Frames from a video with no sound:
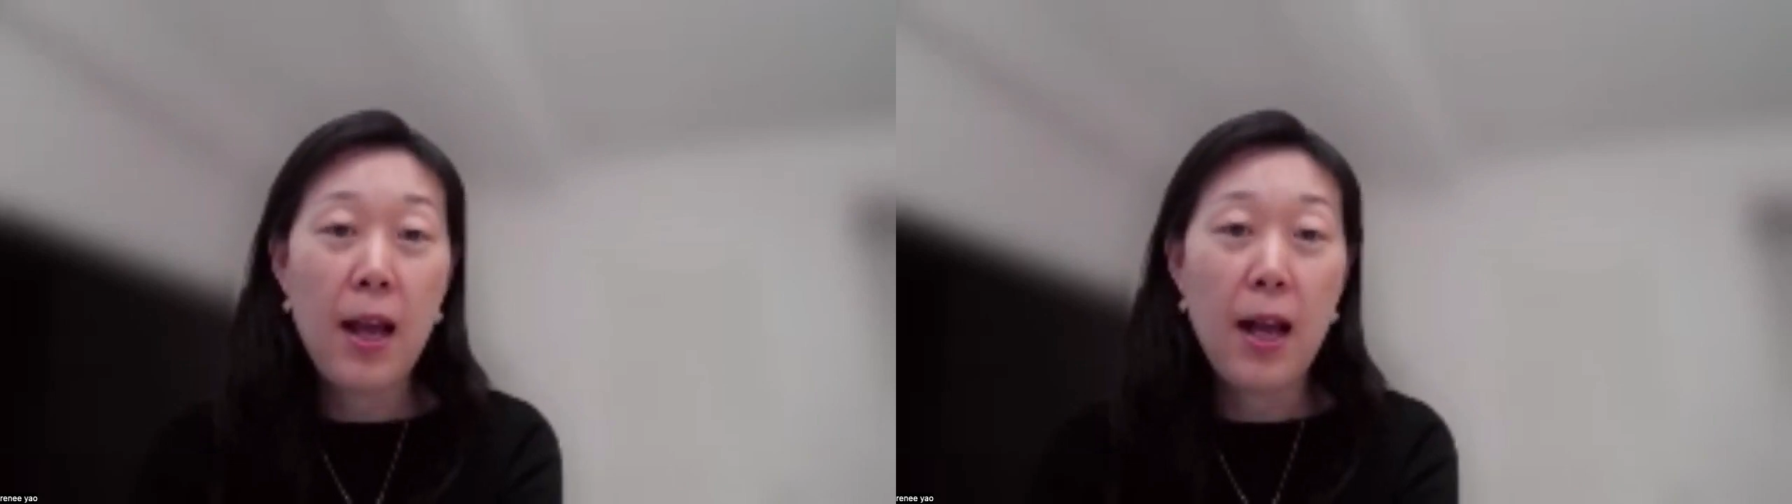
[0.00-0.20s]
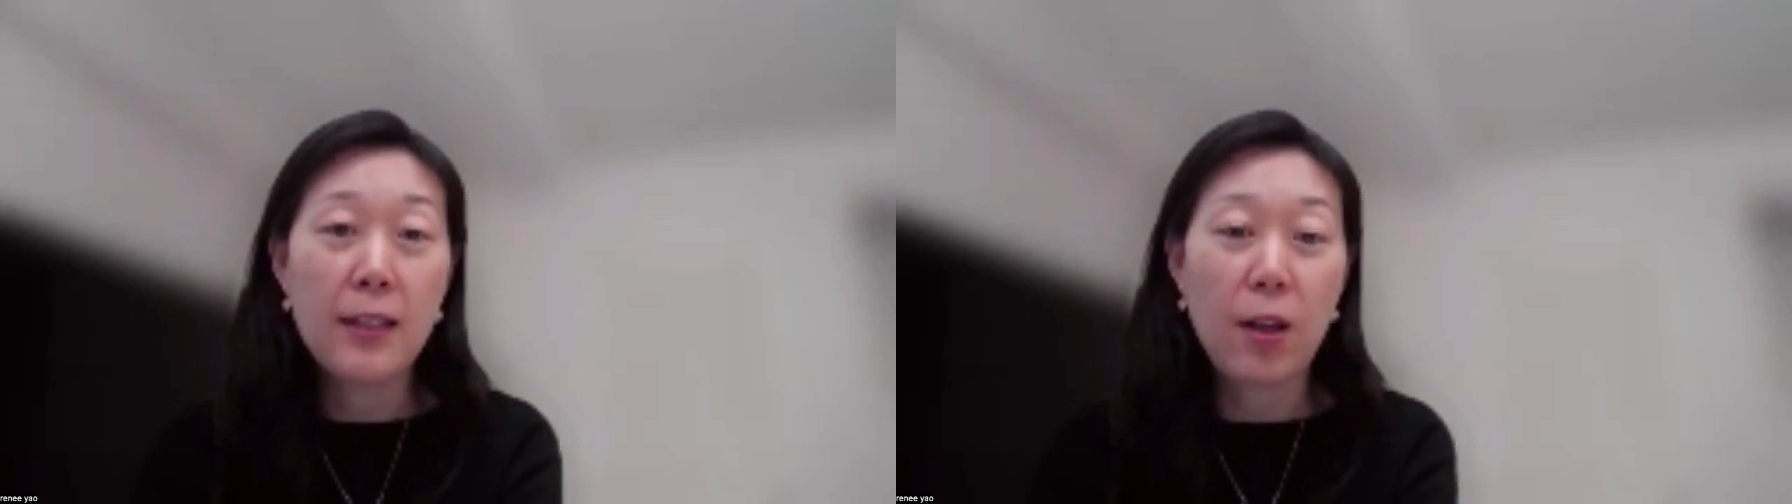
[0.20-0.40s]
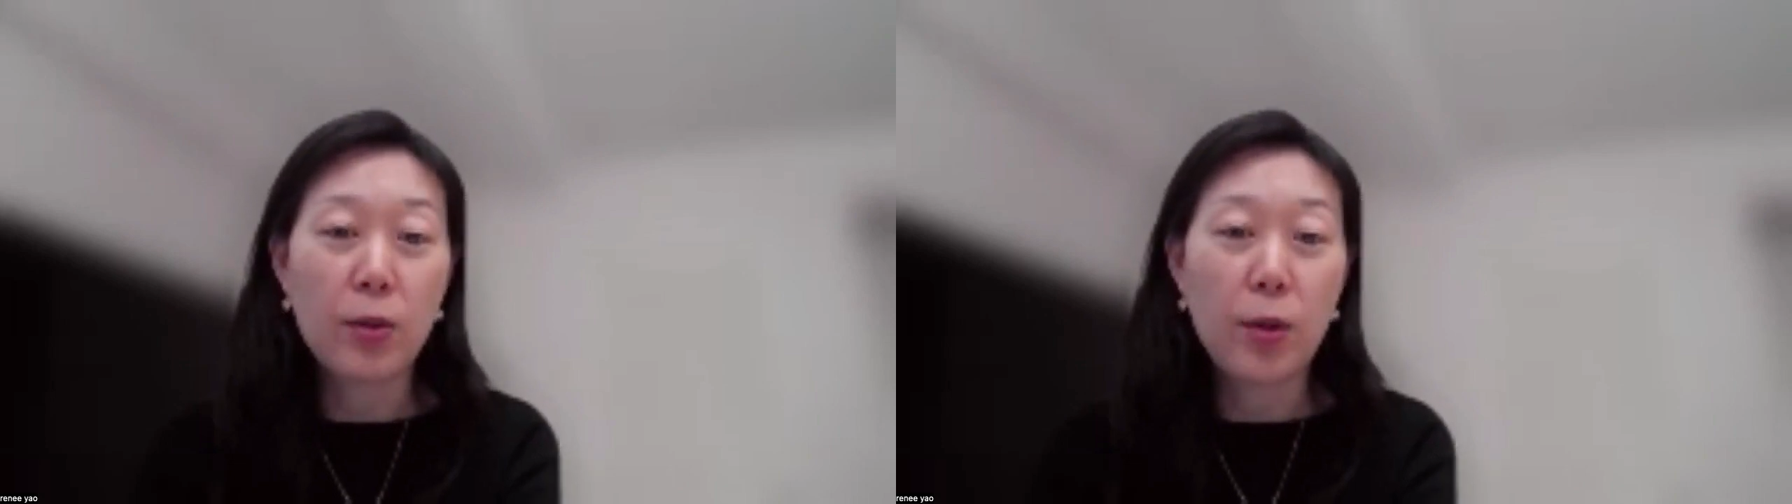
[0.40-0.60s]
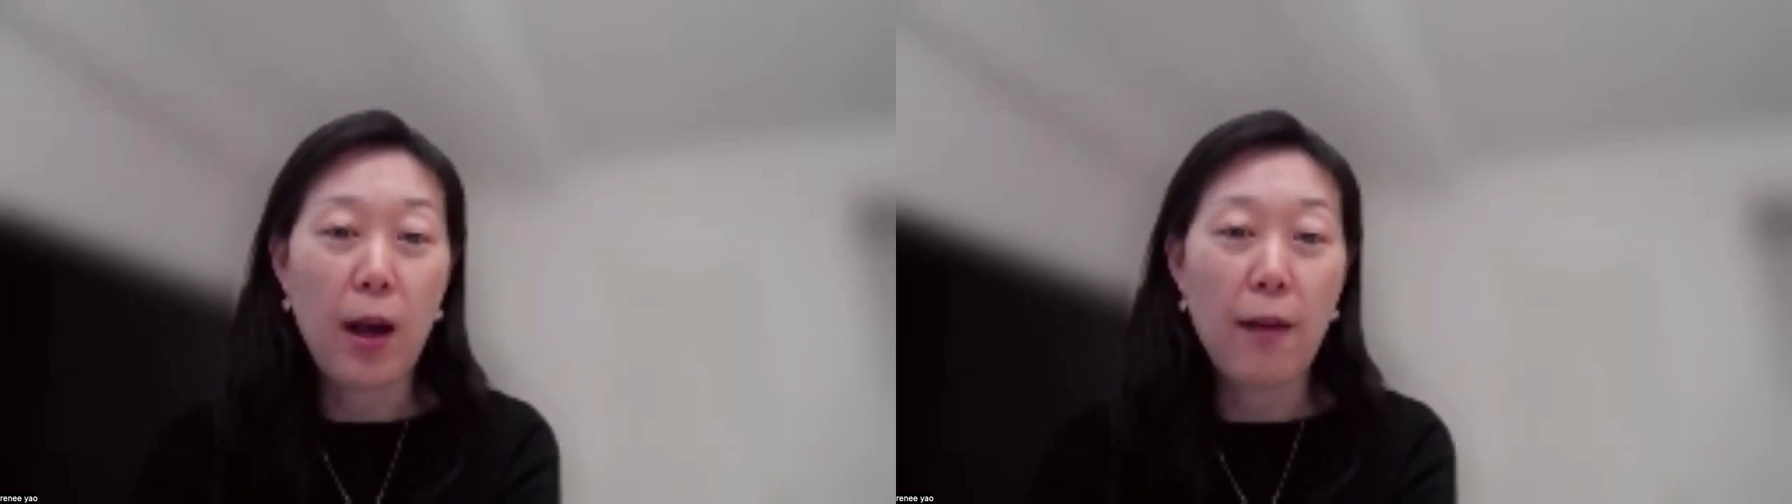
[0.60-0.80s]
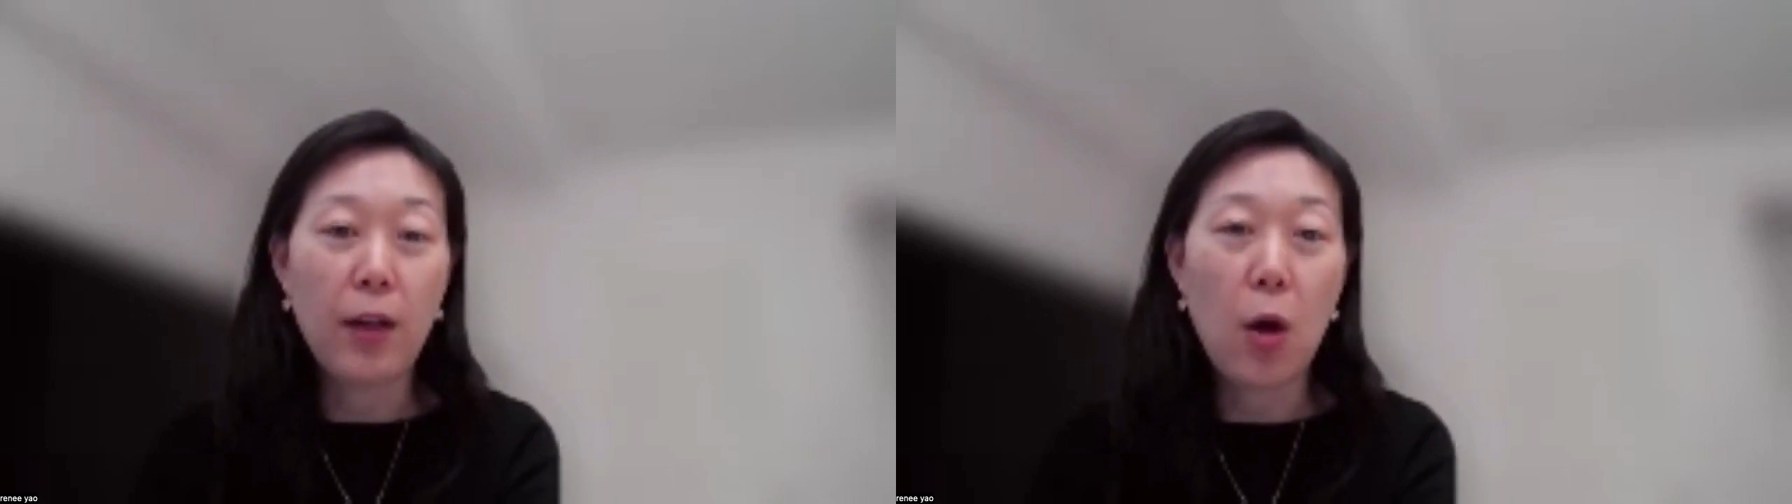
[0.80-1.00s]
And they also
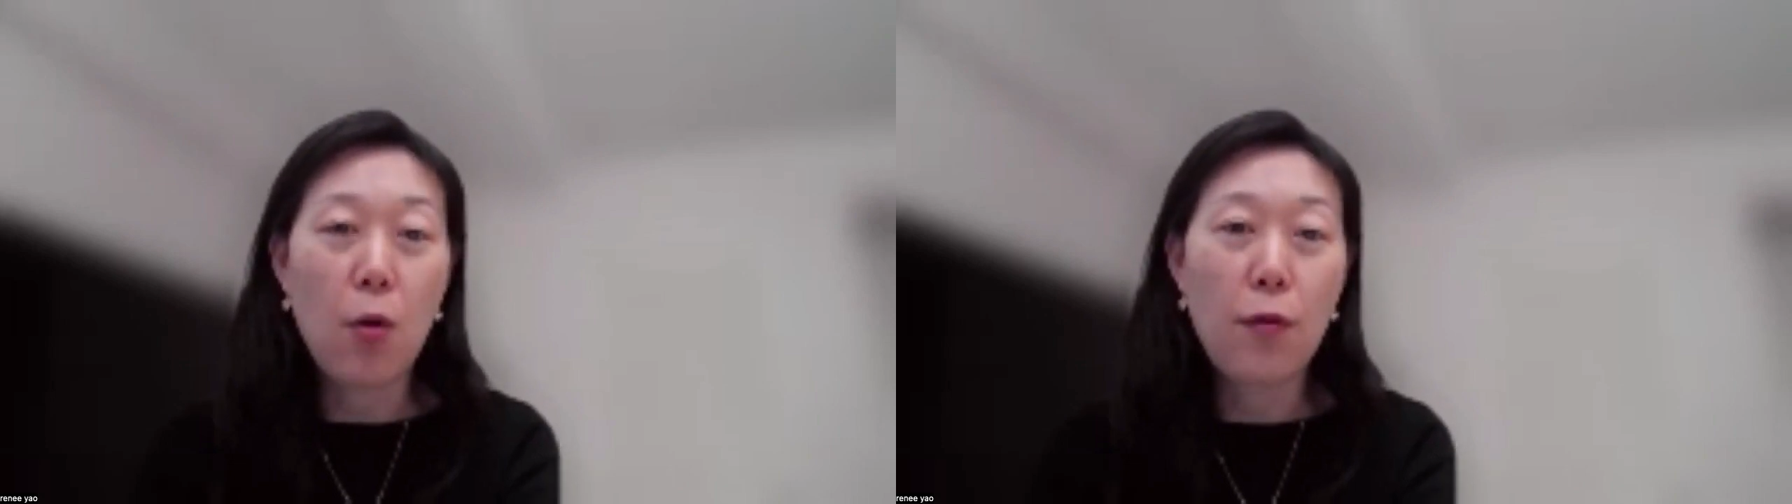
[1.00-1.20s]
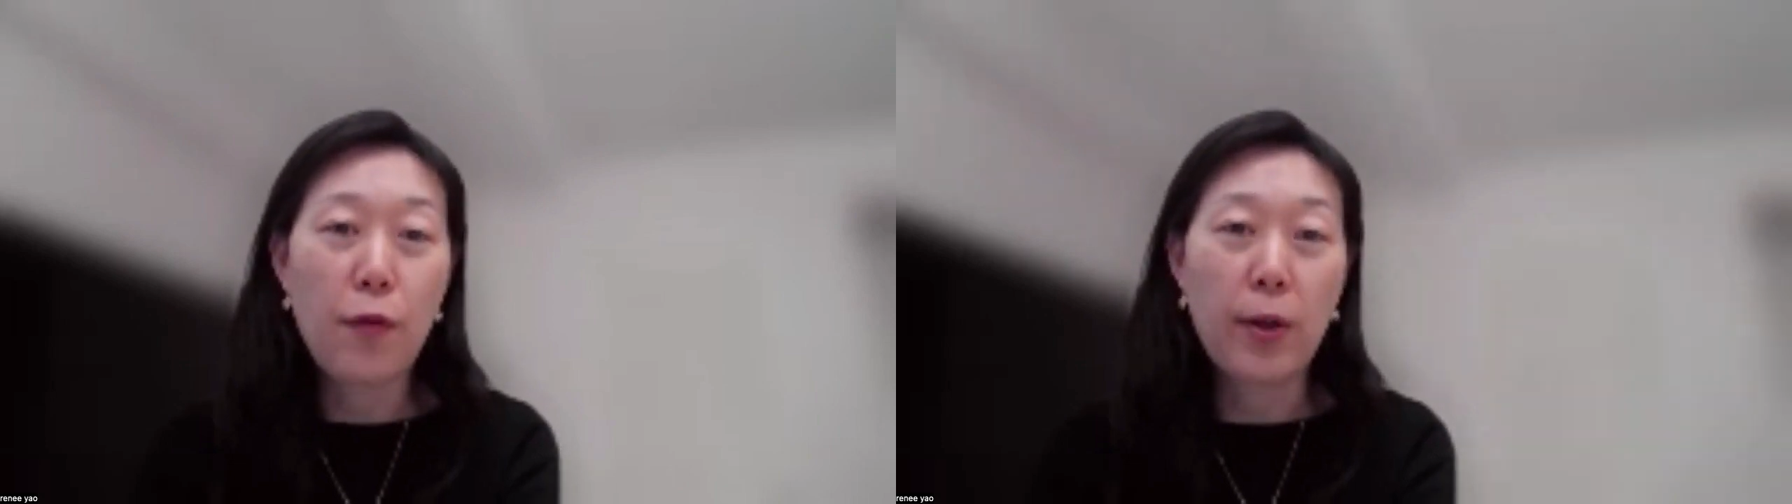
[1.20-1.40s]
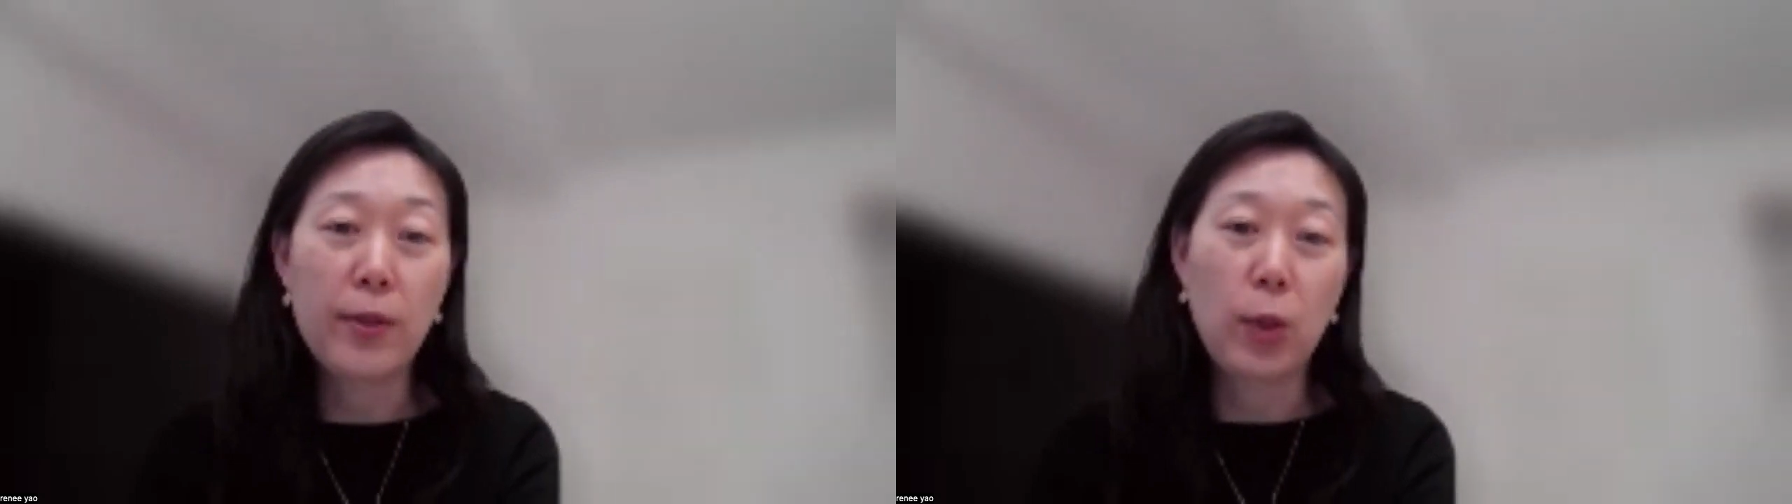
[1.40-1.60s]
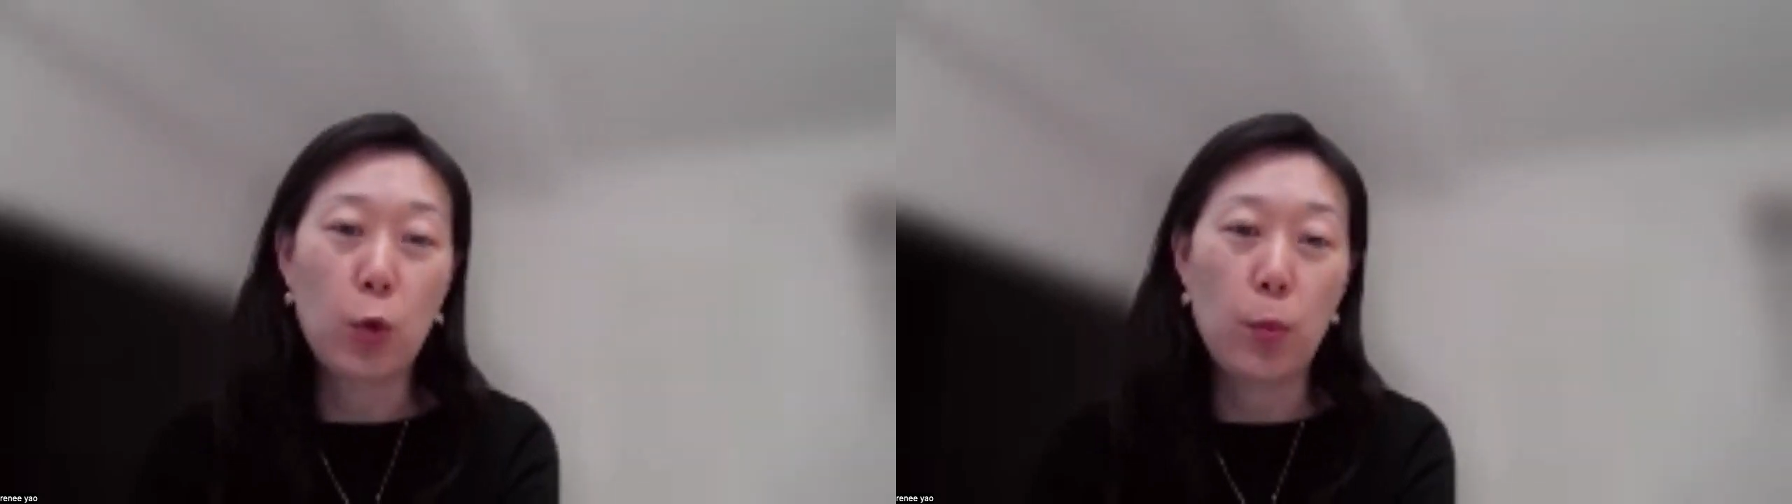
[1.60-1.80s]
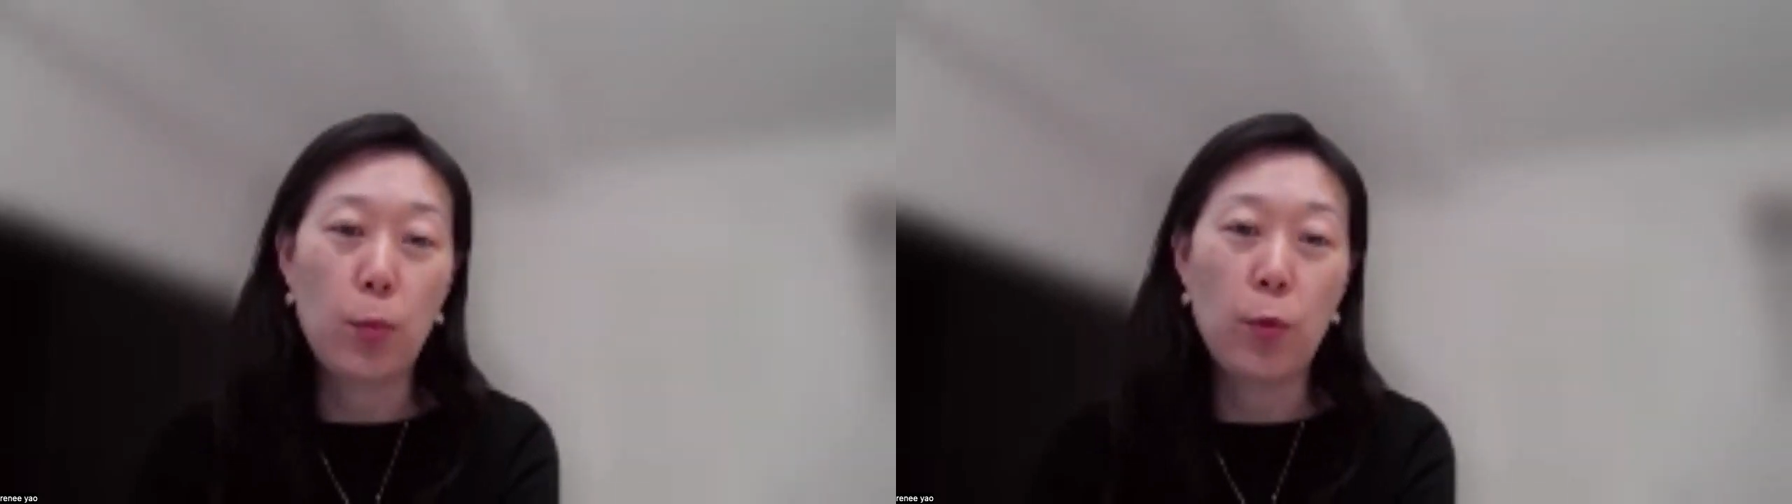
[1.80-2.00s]
have a low-frequency
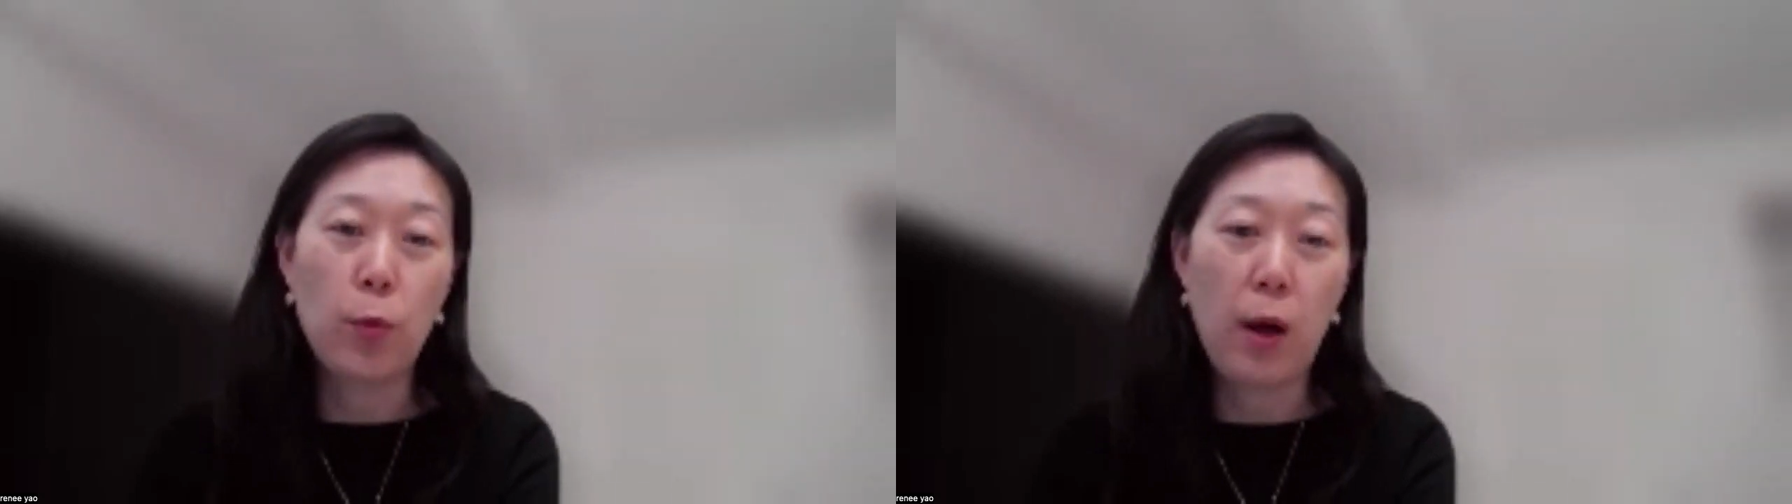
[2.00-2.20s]
group,